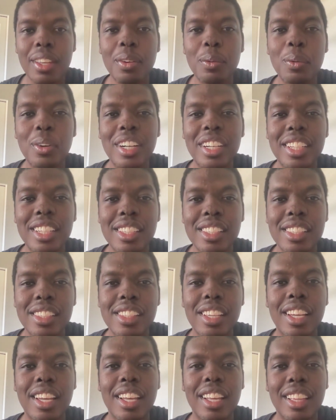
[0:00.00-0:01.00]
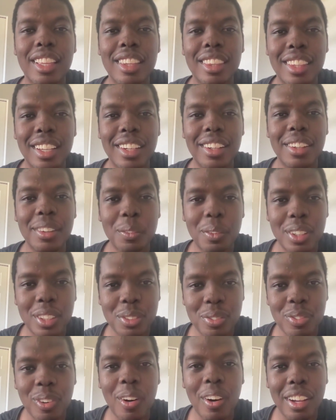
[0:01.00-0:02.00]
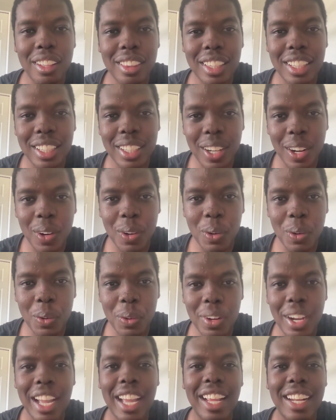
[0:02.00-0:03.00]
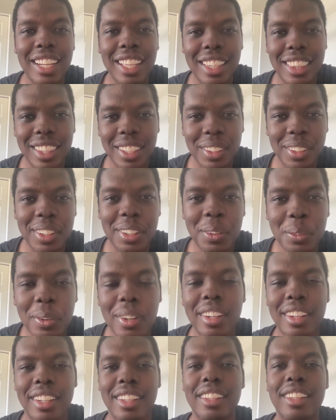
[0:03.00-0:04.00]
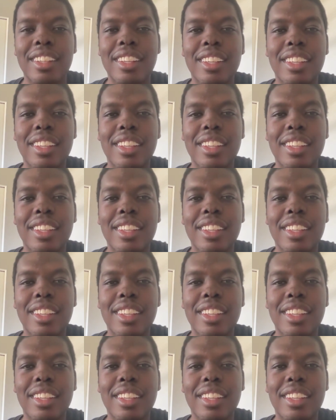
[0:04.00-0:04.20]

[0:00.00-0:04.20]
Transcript: was fourth and goal at the 31.